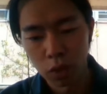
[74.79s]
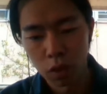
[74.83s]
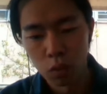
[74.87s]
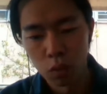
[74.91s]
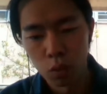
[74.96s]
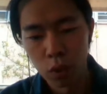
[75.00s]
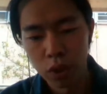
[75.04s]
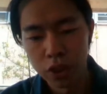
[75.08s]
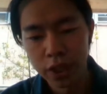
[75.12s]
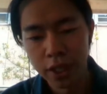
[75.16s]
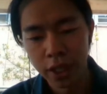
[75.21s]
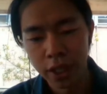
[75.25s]

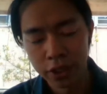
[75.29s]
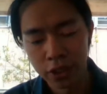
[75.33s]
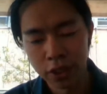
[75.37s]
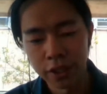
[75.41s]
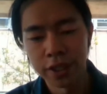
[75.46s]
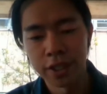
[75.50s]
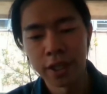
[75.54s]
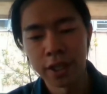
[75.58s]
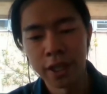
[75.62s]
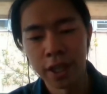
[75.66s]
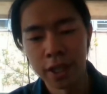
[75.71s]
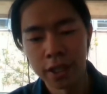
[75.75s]
which actually
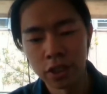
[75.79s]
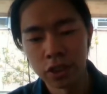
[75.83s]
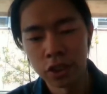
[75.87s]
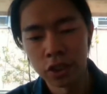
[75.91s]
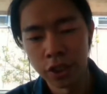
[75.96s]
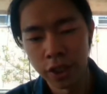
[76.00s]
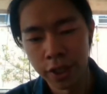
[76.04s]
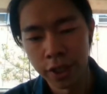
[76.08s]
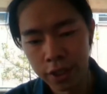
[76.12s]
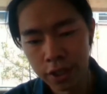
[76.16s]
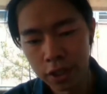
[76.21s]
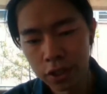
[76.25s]
can
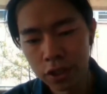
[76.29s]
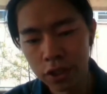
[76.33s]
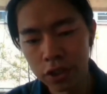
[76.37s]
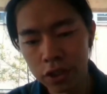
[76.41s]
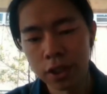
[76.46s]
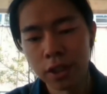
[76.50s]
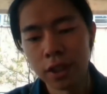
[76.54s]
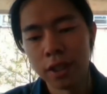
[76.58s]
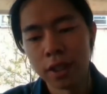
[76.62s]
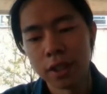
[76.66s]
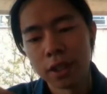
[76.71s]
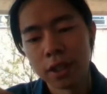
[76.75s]
change
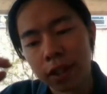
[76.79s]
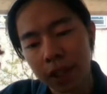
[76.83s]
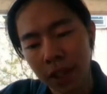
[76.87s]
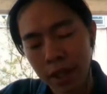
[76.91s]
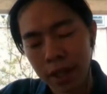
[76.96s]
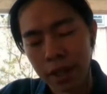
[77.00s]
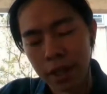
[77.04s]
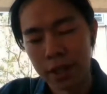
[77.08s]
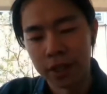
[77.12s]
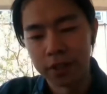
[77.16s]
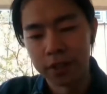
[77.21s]
the